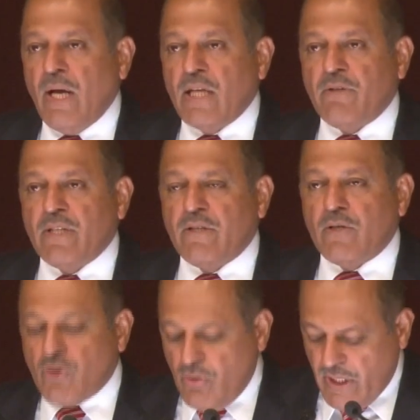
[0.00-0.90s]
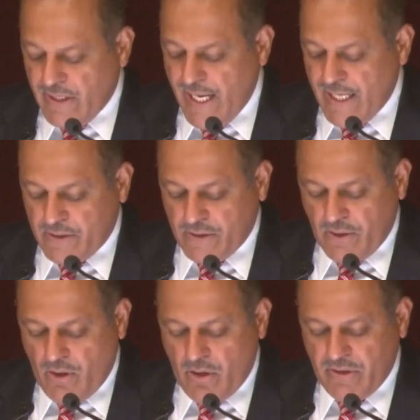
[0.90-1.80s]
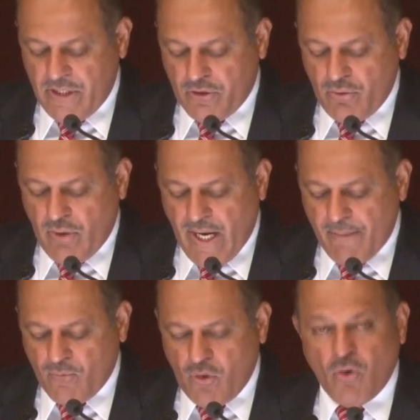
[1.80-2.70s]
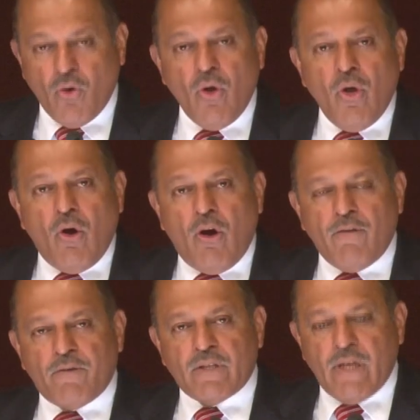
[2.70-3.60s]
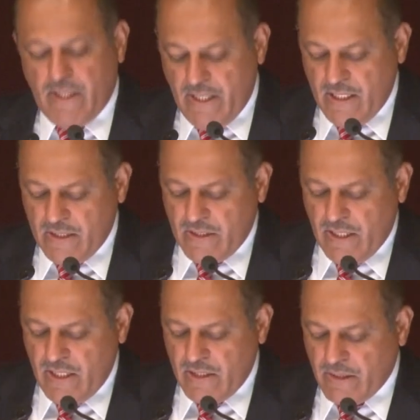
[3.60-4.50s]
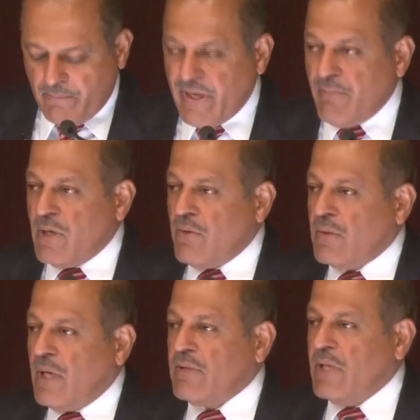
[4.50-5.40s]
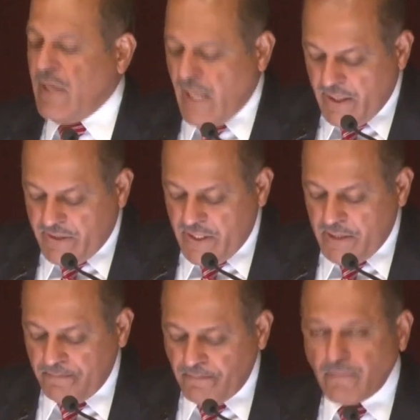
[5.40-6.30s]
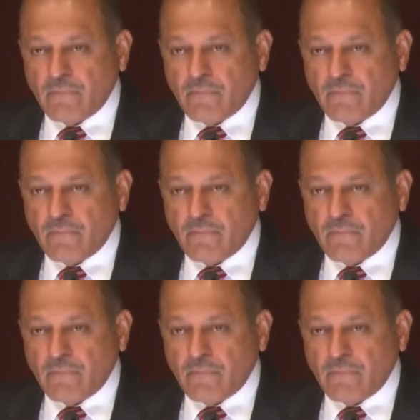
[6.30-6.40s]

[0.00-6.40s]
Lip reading: as well as the drone attacks on the two Aramco oil facilities in September 2019,